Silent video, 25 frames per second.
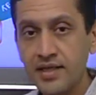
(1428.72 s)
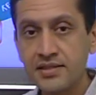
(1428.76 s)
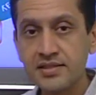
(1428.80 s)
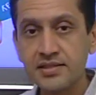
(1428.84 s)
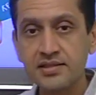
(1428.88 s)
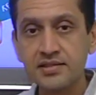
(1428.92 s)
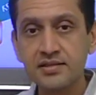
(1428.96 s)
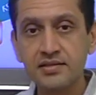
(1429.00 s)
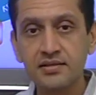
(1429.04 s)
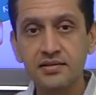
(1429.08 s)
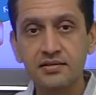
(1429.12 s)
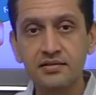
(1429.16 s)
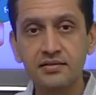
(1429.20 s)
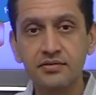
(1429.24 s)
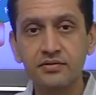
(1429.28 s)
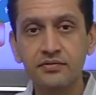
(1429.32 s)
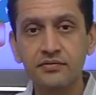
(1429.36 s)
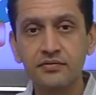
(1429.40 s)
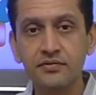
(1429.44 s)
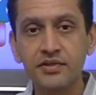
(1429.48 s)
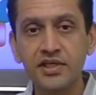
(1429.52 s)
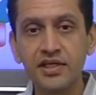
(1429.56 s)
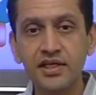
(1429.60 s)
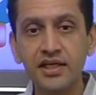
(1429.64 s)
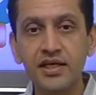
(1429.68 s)
next,
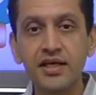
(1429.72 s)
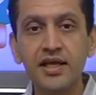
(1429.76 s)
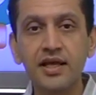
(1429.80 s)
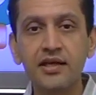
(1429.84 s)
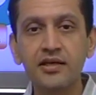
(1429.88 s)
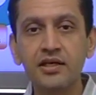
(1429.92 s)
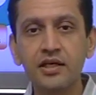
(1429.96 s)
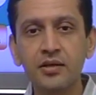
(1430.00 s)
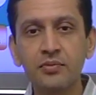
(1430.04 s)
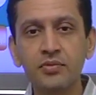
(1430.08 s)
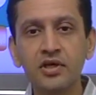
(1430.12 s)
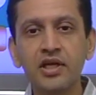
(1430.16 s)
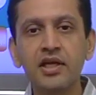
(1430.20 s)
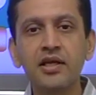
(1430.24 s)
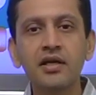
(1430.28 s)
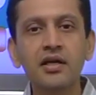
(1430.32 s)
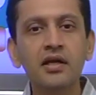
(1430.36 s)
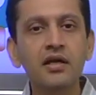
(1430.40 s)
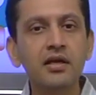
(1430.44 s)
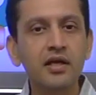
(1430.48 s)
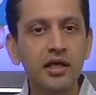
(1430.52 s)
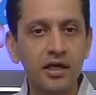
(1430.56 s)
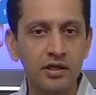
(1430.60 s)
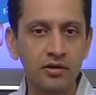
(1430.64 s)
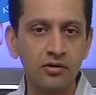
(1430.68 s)
we need
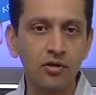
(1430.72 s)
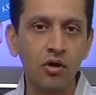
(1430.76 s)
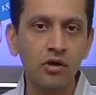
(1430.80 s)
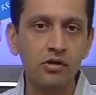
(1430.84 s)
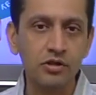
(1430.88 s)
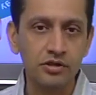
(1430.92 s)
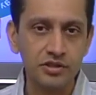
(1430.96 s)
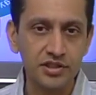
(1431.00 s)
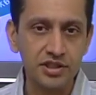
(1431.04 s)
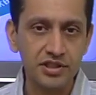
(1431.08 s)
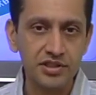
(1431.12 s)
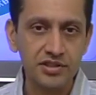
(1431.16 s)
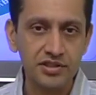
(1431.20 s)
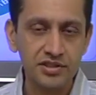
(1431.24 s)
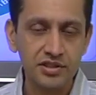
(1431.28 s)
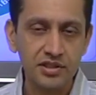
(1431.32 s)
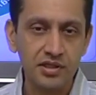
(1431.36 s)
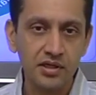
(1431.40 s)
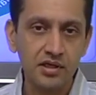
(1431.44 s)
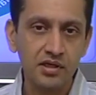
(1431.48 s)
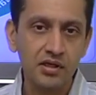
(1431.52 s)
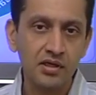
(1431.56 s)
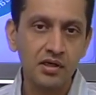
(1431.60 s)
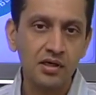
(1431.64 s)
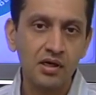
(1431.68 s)
enabling technologies.
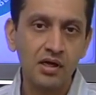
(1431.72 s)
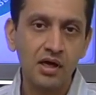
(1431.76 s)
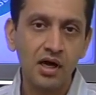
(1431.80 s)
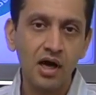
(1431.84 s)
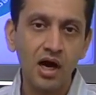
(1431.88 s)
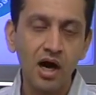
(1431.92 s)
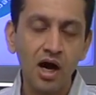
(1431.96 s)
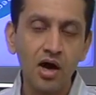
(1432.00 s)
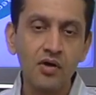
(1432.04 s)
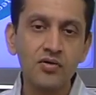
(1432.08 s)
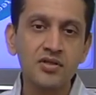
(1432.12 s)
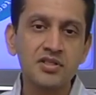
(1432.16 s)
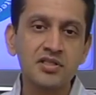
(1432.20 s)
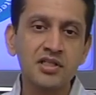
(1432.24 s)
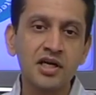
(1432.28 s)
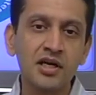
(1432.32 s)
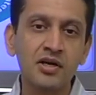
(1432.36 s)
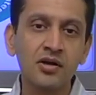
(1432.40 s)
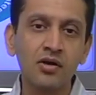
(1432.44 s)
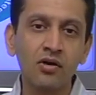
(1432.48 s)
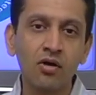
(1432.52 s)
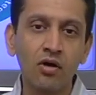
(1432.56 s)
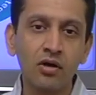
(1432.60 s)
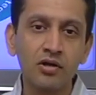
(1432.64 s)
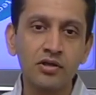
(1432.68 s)
How is
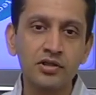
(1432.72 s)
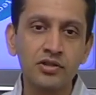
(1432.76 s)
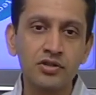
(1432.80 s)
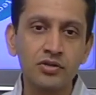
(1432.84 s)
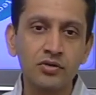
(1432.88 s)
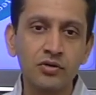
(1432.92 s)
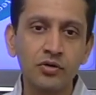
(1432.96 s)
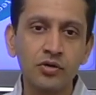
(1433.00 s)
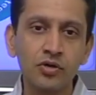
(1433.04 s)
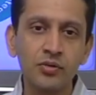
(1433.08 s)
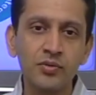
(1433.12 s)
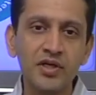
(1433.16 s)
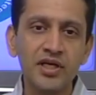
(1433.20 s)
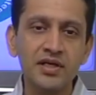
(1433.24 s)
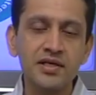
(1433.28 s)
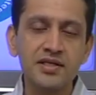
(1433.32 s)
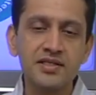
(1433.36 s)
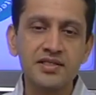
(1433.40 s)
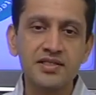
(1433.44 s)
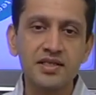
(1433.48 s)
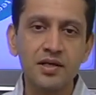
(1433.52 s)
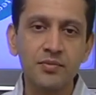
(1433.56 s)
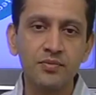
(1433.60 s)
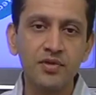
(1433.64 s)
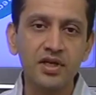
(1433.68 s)
that knowledge going to be
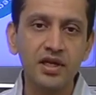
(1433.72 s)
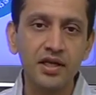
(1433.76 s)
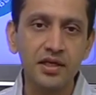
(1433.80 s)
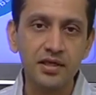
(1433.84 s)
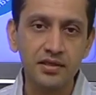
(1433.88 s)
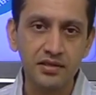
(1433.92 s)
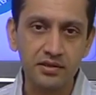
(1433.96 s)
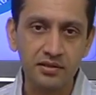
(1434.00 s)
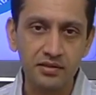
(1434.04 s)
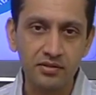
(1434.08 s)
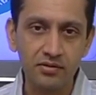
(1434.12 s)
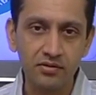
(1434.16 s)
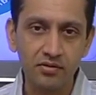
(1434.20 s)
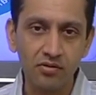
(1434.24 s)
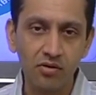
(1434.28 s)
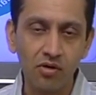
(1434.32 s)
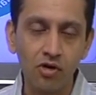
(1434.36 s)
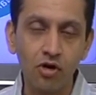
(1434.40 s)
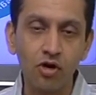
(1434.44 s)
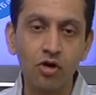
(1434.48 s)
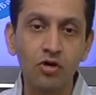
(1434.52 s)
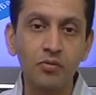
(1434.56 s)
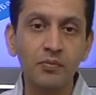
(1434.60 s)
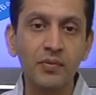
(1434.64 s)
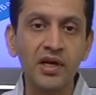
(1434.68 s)
disseminated
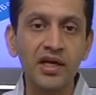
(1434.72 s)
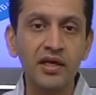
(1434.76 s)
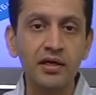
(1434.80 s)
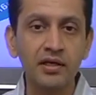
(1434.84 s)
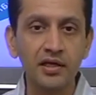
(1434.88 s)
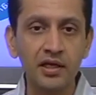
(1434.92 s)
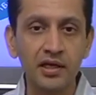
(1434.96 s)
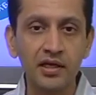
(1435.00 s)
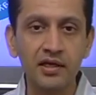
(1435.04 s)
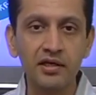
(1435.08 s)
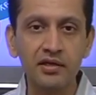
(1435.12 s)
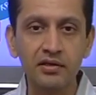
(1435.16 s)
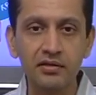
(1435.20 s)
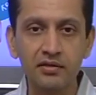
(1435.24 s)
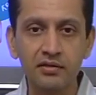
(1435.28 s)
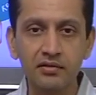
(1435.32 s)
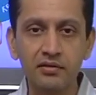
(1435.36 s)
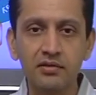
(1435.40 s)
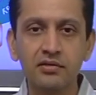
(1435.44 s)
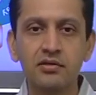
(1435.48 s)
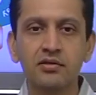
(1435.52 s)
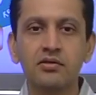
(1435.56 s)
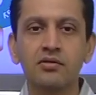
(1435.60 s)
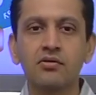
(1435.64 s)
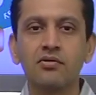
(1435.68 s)
or maintained
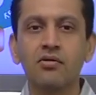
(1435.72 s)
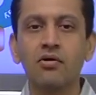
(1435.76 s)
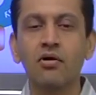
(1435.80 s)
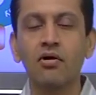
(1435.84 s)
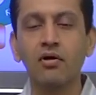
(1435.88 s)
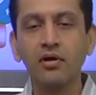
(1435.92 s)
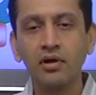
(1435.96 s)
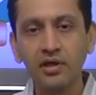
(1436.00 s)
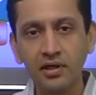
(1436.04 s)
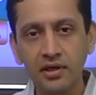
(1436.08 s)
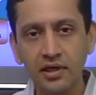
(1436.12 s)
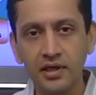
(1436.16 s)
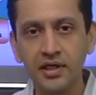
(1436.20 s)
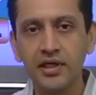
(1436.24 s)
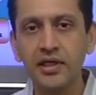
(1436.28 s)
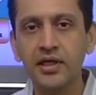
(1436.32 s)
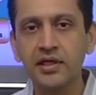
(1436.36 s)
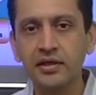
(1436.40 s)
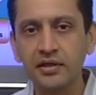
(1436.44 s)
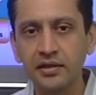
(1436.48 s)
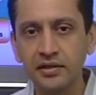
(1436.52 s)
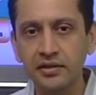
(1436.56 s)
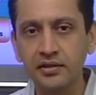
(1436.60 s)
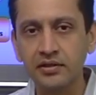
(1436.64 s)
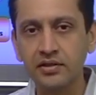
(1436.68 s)
or
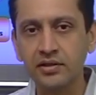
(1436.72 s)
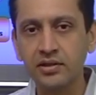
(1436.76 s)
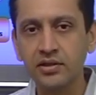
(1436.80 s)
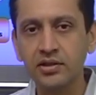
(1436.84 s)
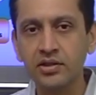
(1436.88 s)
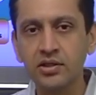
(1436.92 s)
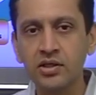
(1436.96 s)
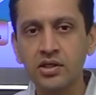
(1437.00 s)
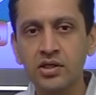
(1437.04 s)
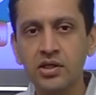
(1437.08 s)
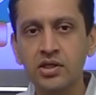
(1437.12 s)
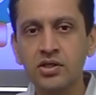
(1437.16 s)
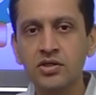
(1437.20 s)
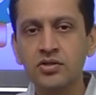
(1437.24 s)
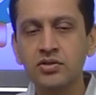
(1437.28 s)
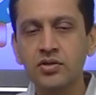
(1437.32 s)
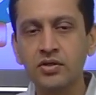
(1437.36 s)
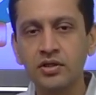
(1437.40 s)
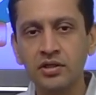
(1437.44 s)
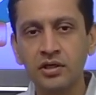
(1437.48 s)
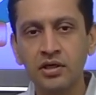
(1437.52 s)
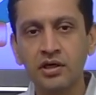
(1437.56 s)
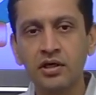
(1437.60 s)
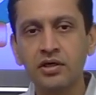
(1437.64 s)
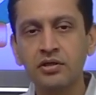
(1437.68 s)
created?
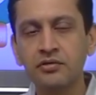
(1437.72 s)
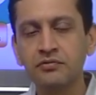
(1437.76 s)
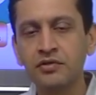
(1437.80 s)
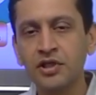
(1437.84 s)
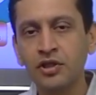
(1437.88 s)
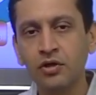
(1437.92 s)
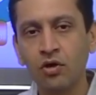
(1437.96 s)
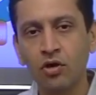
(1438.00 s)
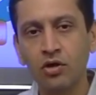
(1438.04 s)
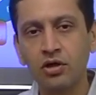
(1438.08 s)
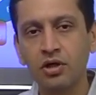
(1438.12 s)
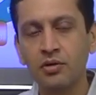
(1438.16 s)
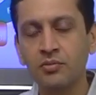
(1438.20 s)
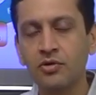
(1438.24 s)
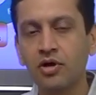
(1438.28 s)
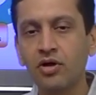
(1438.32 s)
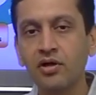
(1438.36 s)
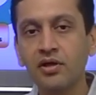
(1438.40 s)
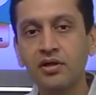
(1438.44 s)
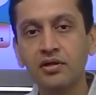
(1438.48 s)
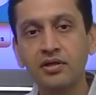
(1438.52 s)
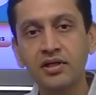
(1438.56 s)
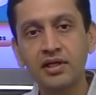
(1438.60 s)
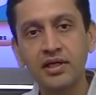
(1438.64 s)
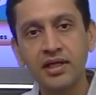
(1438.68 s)
So here we talk
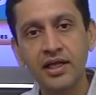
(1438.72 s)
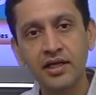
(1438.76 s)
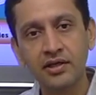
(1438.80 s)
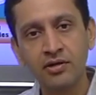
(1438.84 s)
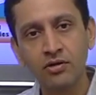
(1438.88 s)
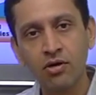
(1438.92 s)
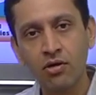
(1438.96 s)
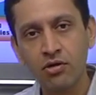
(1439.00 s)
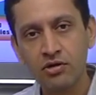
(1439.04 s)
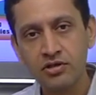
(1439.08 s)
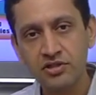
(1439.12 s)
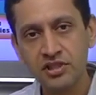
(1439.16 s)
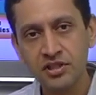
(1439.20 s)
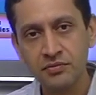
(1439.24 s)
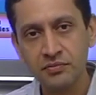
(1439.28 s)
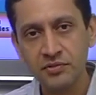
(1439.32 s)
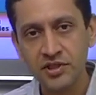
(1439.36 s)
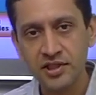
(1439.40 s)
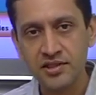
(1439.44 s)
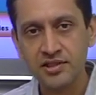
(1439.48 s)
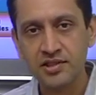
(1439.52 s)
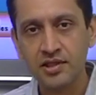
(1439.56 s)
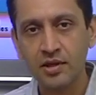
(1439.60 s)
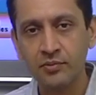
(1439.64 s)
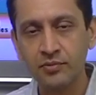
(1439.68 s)
about the technology
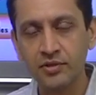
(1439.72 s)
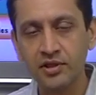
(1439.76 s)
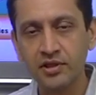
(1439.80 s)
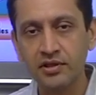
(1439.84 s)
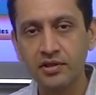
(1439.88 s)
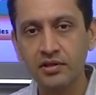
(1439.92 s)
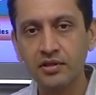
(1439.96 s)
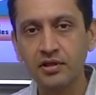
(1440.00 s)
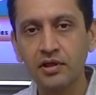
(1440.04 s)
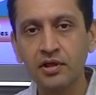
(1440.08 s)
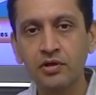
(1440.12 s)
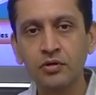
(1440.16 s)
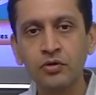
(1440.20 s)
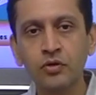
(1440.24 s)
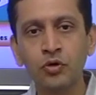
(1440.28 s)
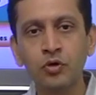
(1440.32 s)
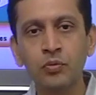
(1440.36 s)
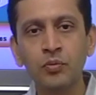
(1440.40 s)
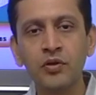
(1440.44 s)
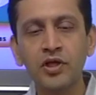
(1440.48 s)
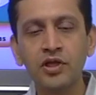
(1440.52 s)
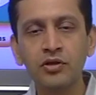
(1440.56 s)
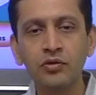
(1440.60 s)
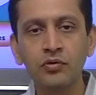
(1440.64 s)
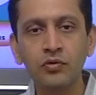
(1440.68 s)
piece coming in. It
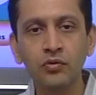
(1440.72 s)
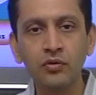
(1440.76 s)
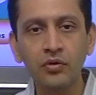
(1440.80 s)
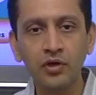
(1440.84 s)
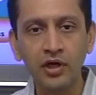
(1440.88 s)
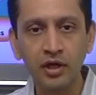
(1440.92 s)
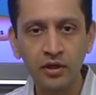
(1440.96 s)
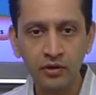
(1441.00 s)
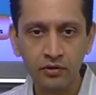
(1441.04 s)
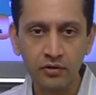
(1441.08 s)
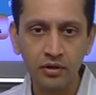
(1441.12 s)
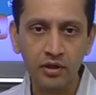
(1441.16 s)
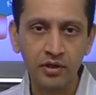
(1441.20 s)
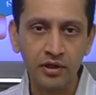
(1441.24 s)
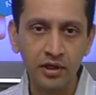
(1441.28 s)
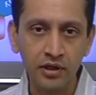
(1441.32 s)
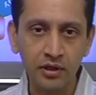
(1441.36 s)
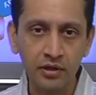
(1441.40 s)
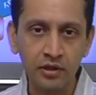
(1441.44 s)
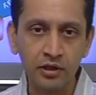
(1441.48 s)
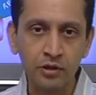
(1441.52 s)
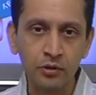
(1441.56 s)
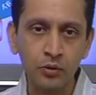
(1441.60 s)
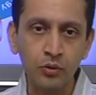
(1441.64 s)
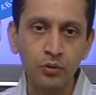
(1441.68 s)
could be through
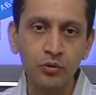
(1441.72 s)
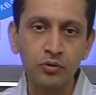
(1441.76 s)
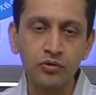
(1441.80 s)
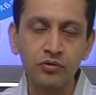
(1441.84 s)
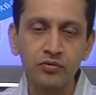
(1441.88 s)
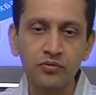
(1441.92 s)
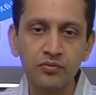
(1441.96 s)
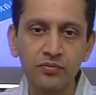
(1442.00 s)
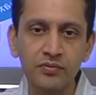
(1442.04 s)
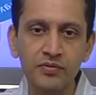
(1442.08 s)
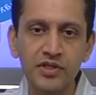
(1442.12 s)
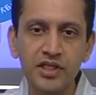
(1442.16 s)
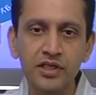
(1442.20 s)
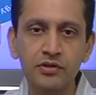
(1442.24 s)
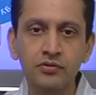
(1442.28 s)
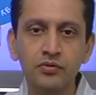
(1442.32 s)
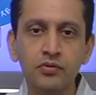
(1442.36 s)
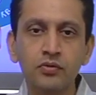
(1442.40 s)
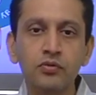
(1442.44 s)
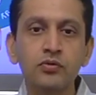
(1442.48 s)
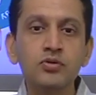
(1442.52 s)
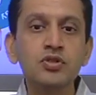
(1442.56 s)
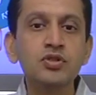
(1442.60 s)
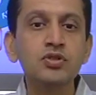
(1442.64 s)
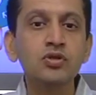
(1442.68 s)
intranet, it could be
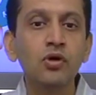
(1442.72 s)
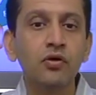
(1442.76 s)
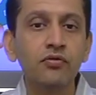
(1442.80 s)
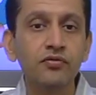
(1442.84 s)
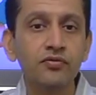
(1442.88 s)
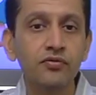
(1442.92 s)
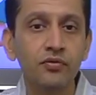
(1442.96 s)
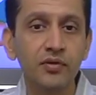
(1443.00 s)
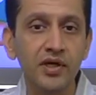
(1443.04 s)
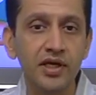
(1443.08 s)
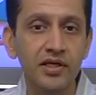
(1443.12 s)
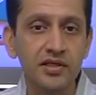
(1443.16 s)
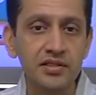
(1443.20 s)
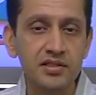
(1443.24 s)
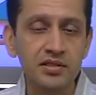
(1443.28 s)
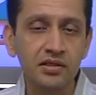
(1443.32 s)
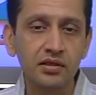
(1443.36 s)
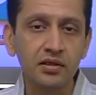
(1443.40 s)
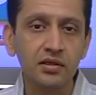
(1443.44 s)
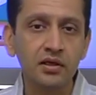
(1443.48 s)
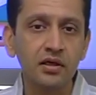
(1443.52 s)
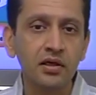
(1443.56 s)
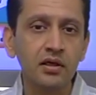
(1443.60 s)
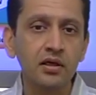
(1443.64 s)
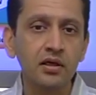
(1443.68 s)
through softwares,